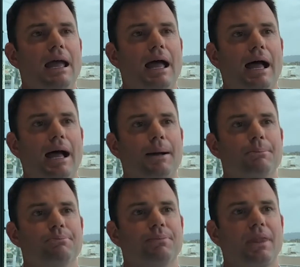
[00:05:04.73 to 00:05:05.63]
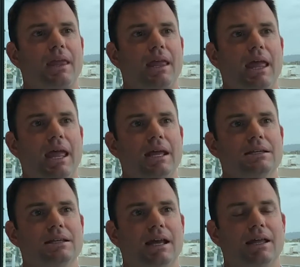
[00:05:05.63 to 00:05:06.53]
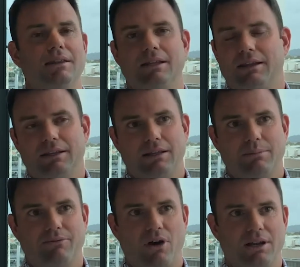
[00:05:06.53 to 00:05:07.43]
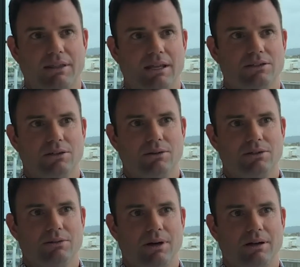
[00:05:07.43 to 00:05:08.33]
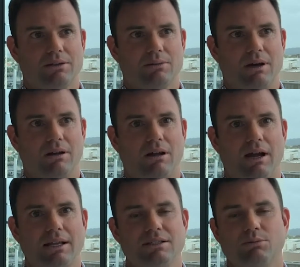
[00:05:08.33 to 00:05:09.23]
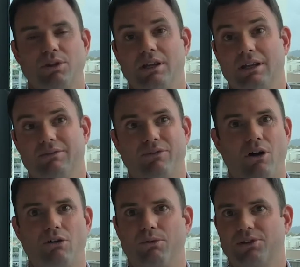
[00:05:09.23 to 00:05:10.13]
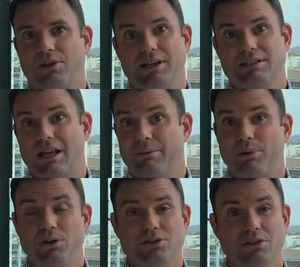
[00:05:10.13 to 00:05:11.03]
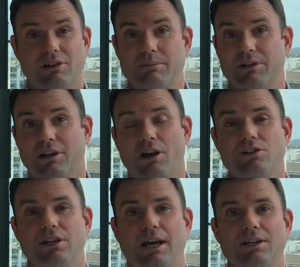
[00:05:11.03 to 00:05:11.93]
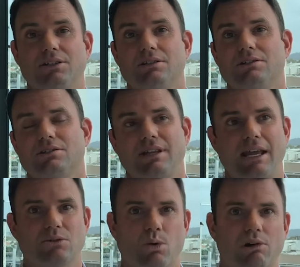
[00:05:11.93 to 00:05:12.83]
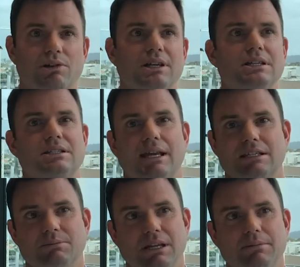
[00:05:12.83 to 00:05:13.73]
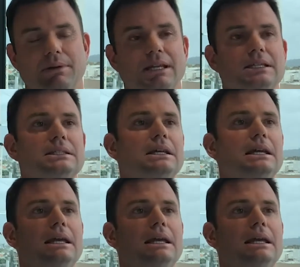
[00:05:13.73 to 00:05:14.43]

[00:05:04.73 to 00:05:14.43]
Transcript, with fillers: um, and uh, then, then, providing that to, to, our, to our clients. We'll then get involved with like sale and purchase agreement negotiations, tax warranties, tax indemnities,